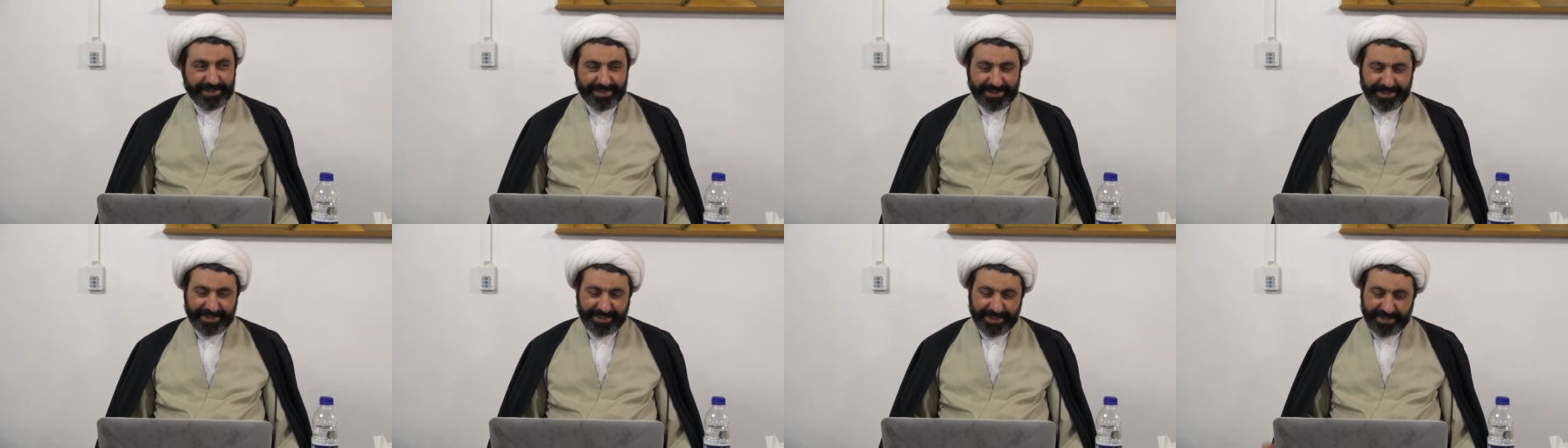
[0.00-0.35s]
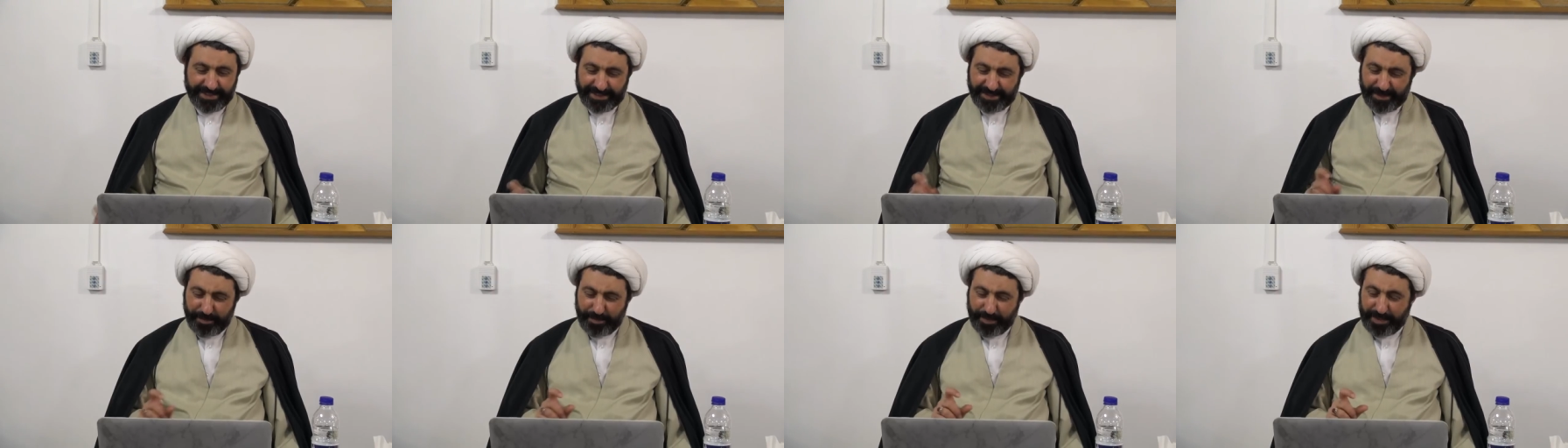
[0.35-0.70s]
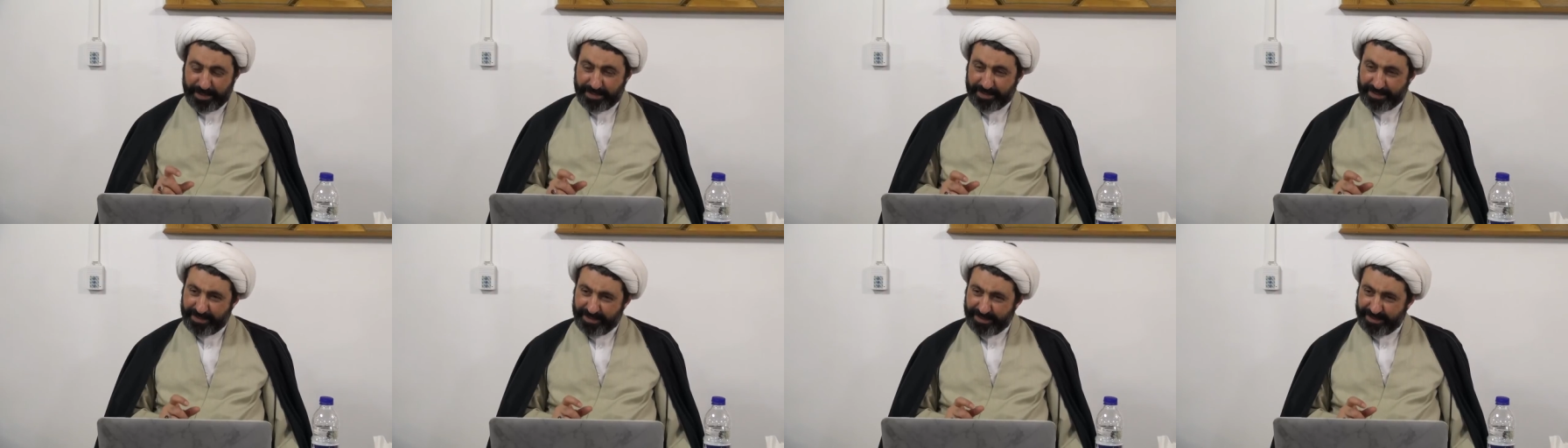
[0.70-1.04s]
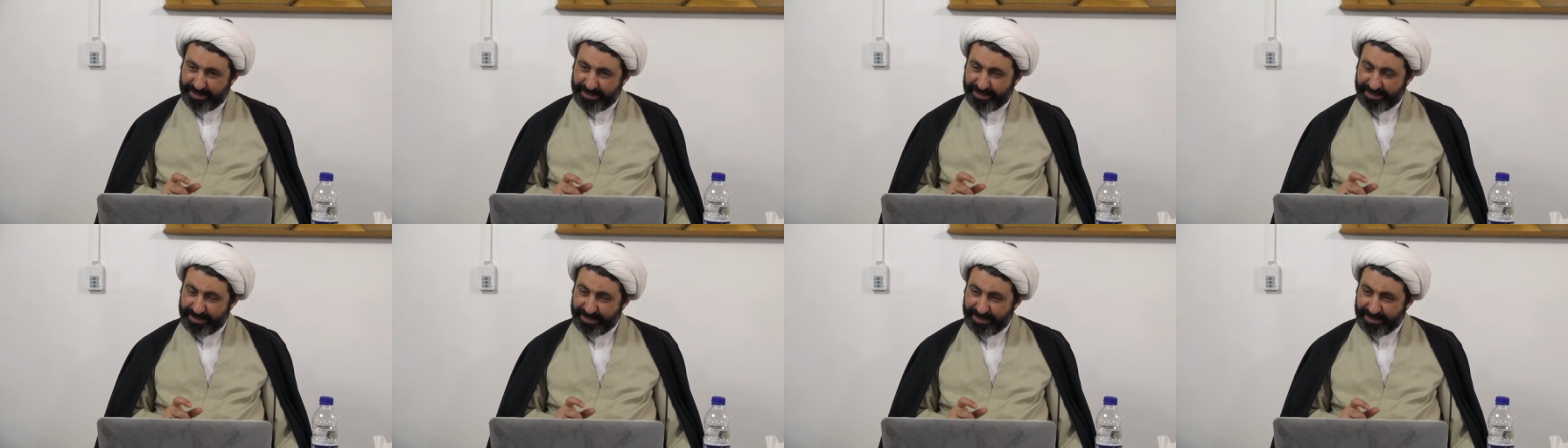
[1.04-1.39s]
Here is a bit,
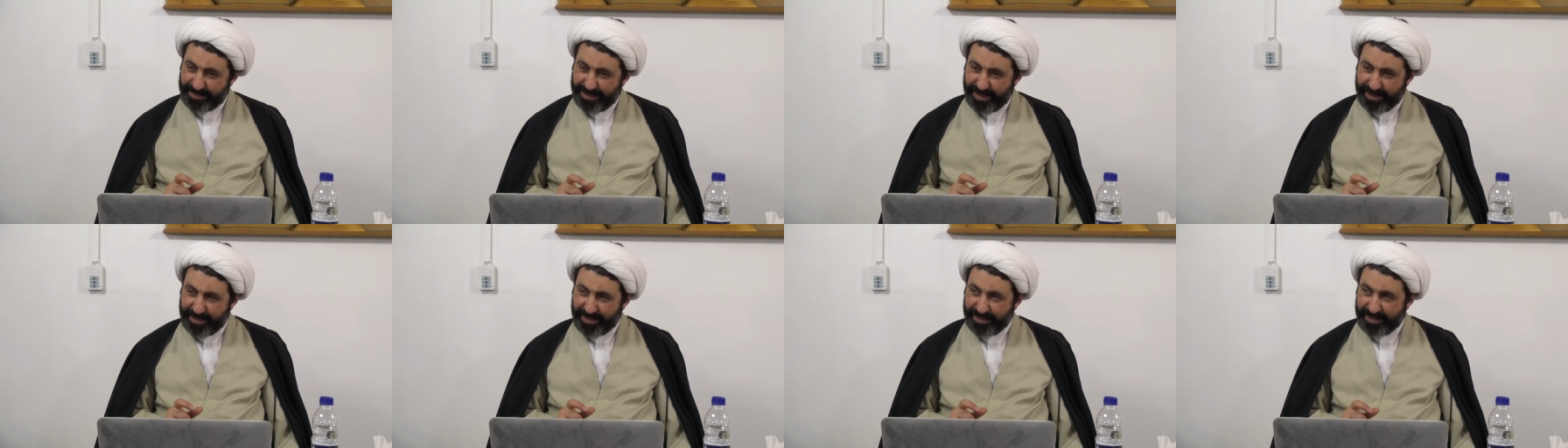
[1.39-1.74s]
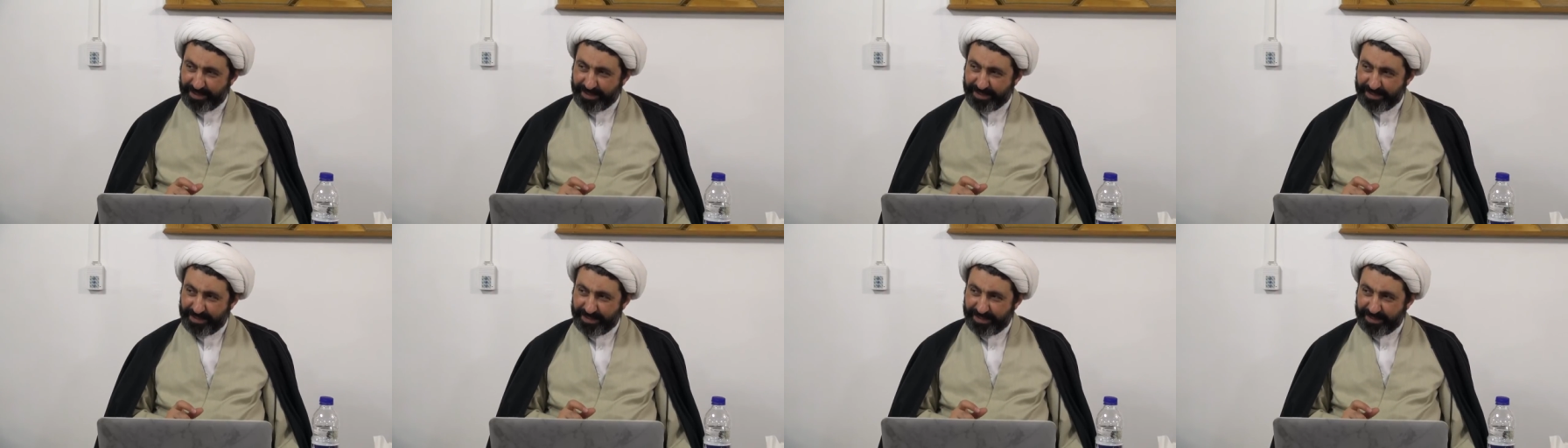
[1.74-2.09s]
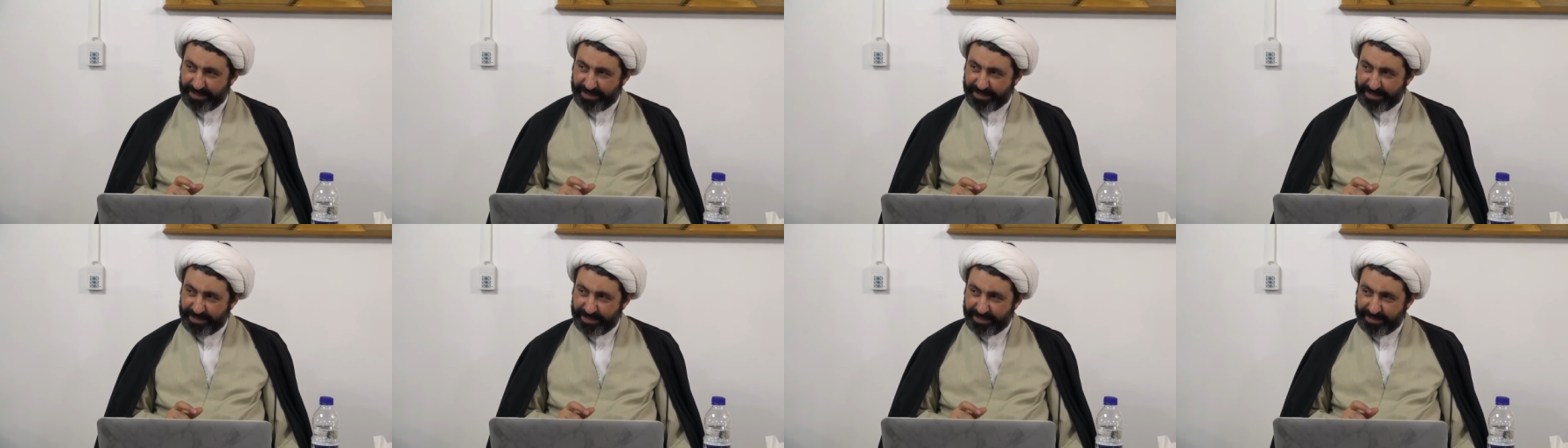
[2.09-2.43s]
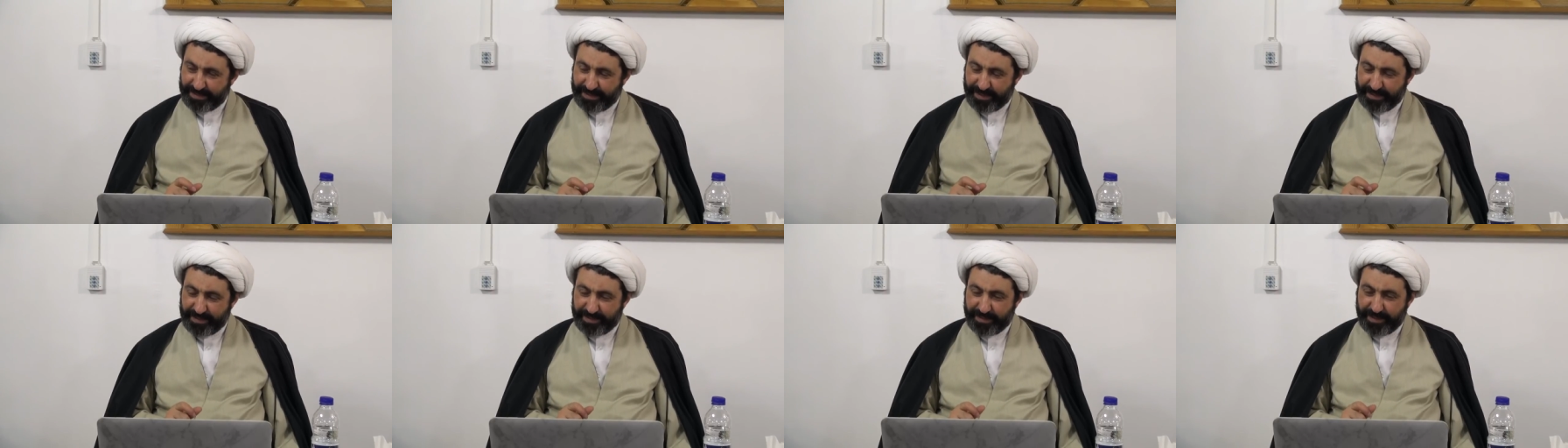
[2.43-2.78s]
uh, I think,
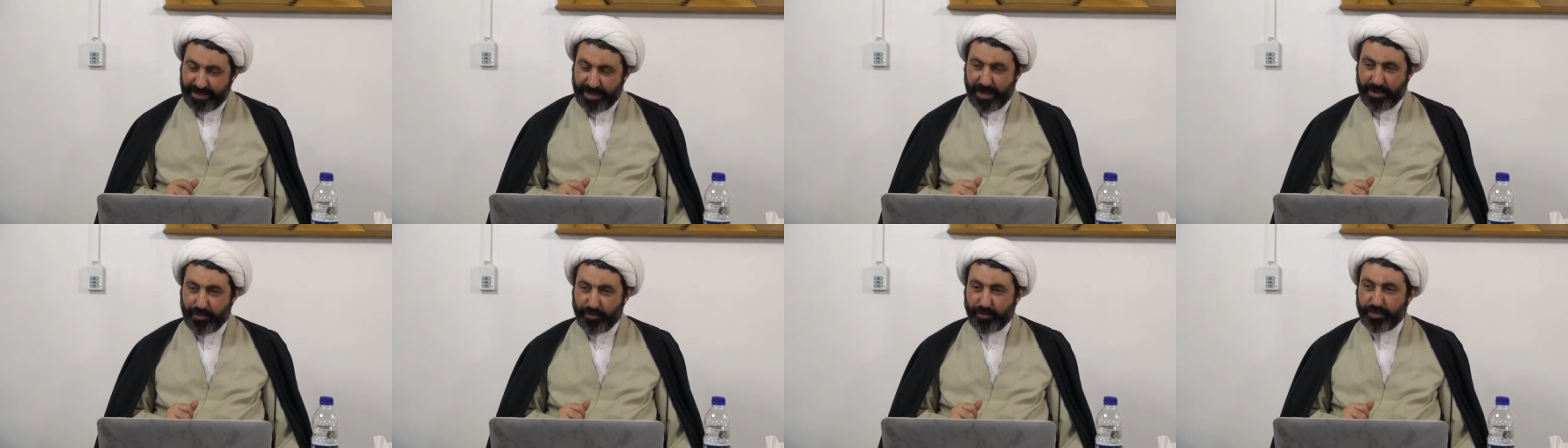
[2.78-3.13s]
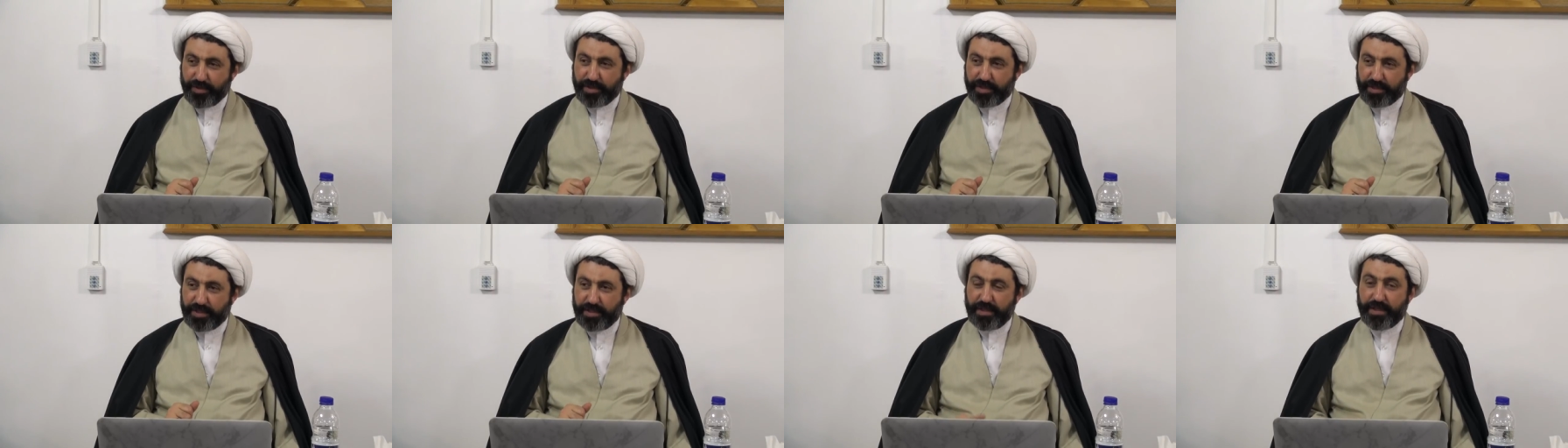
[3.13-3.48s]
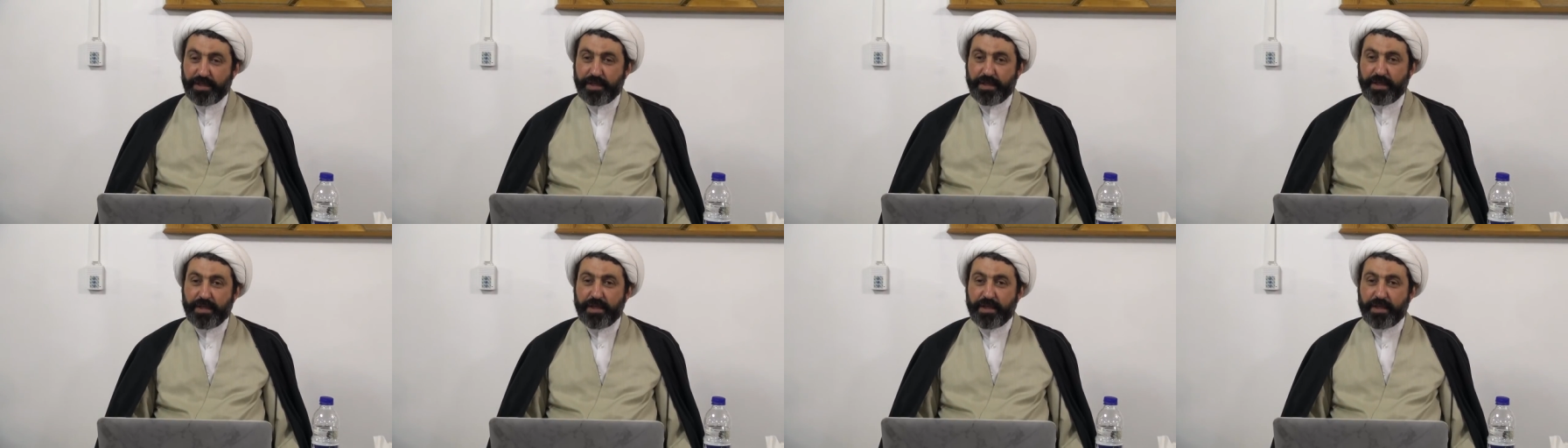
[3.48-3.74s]
uh, ironic.